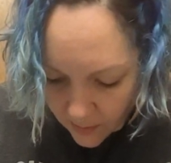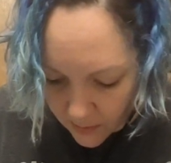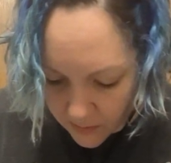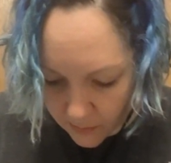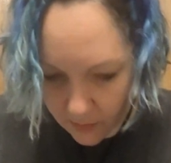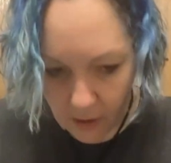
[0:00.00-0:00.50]

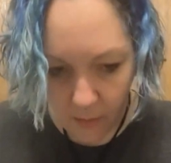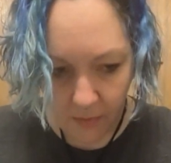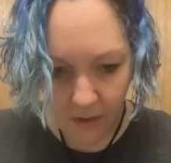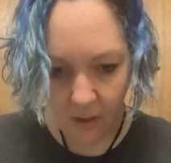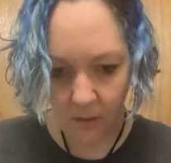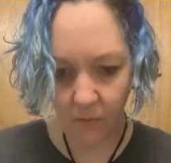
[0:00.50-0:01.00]
So I'll
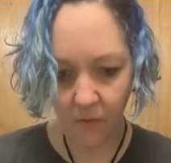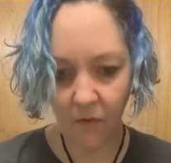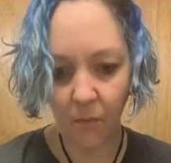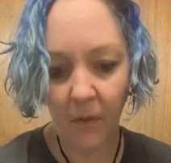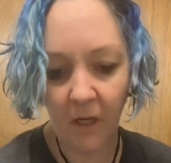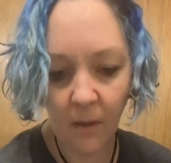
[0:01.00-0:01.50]
be able to
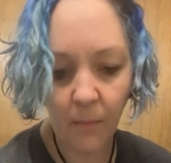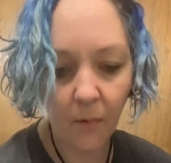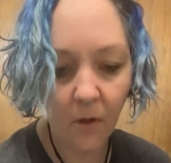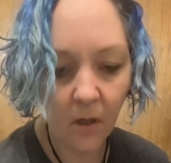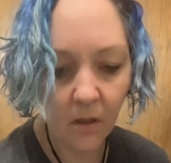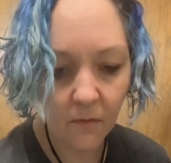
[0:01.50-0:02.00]
pop
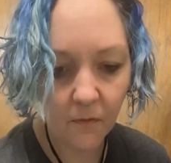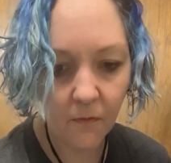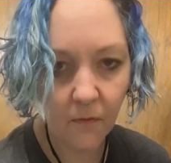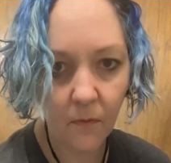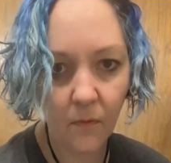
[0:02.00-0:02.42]
off